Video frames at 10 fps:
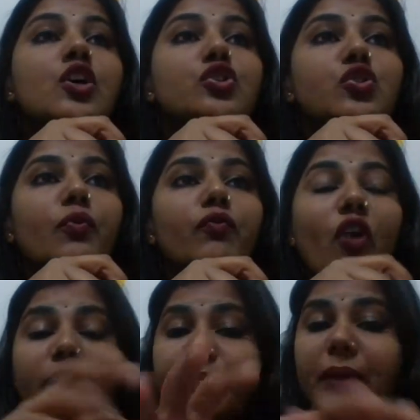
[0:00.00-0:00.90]
So
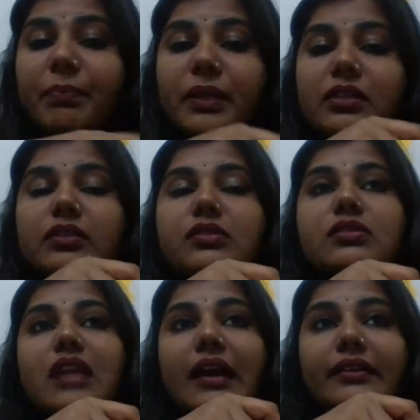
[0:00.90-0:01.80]
what people
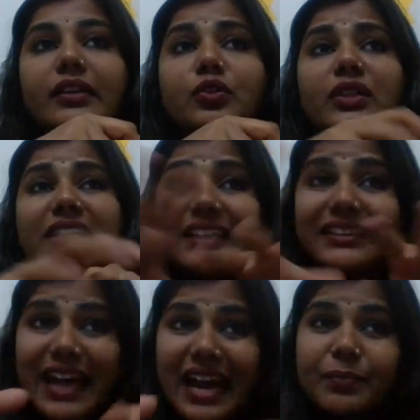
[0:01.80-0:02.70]
started doing
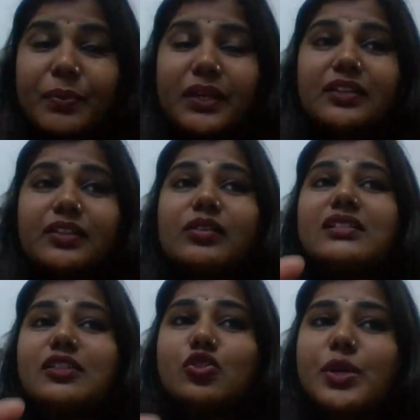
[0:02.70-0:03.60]
in that
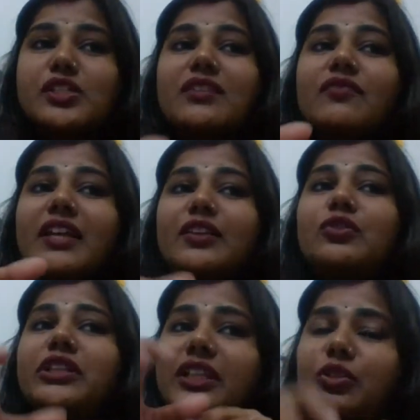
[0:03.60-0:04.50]
particular situation where
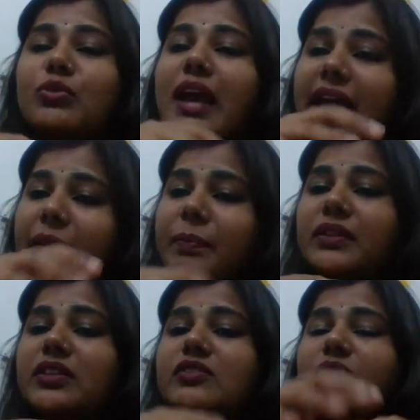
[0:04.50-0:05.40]
you need to
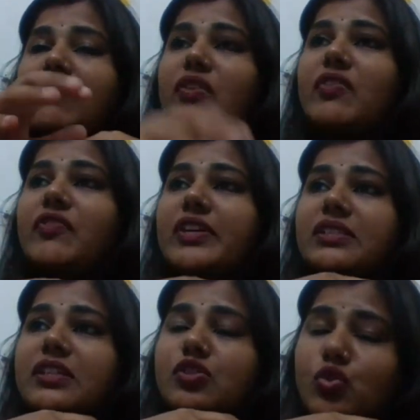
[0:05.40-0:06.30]
help others, when we were
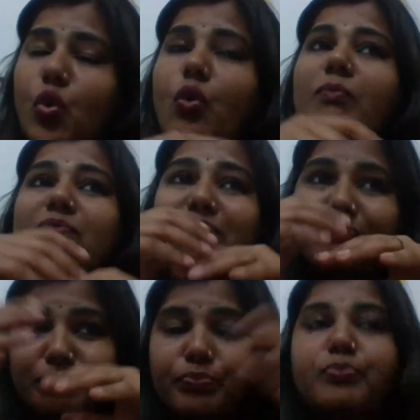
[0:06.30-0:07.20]
facing so
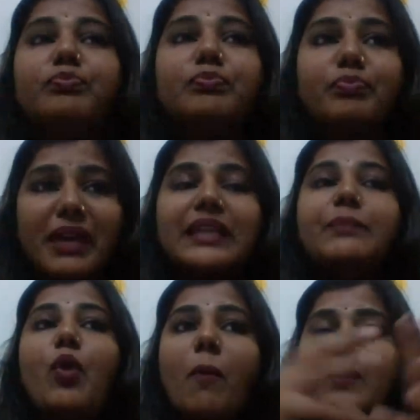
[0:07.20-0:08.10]

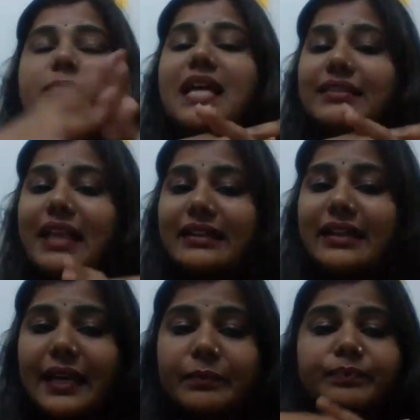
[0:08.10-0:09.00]
many problems at that
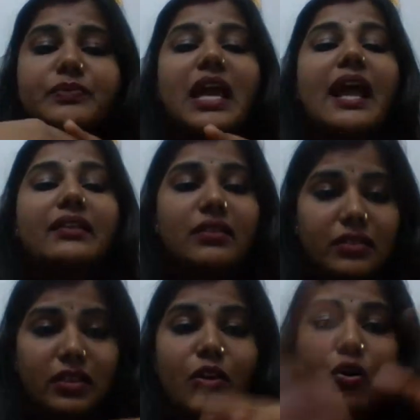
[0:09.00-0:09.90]
time at
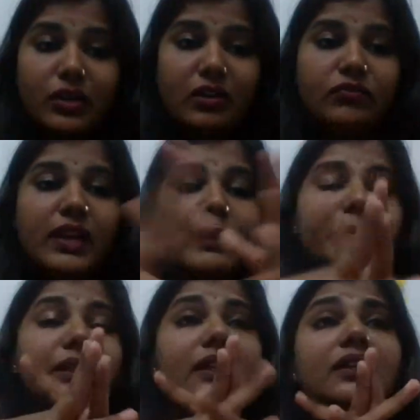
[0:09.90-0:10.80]
the lockdown wala
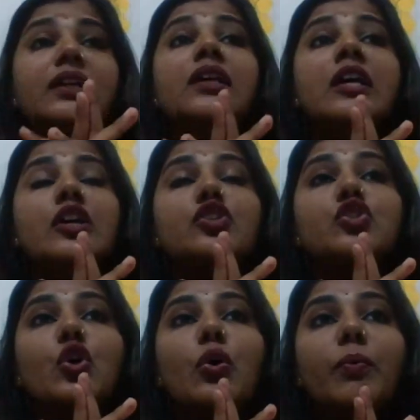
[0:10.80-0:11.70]
period,
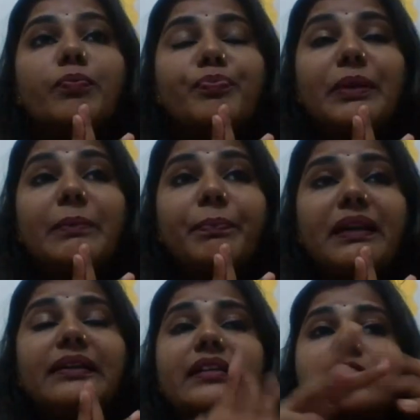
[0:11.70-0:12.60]
so people,
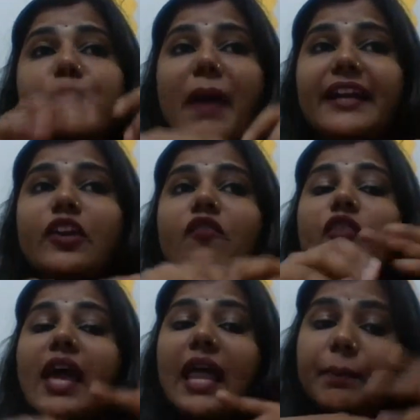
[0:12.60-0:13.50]
despite of
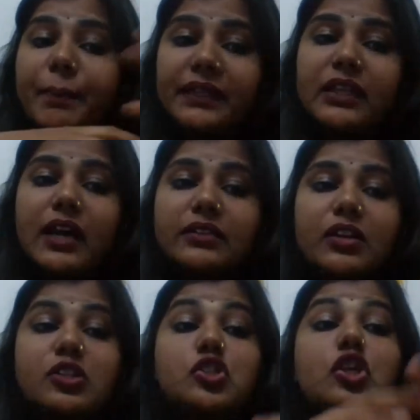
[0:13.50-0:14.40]
helping the
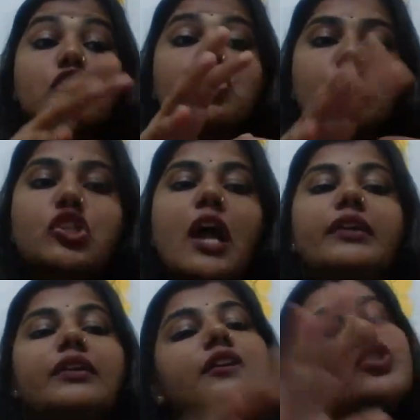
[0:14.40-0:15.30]
others, they
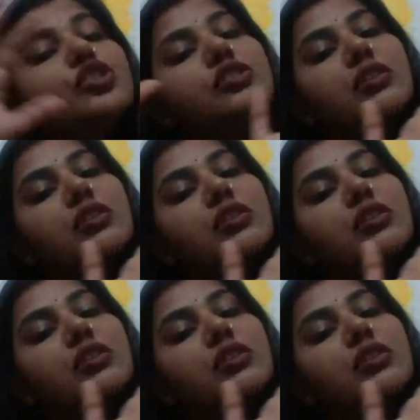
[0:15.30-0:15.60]
started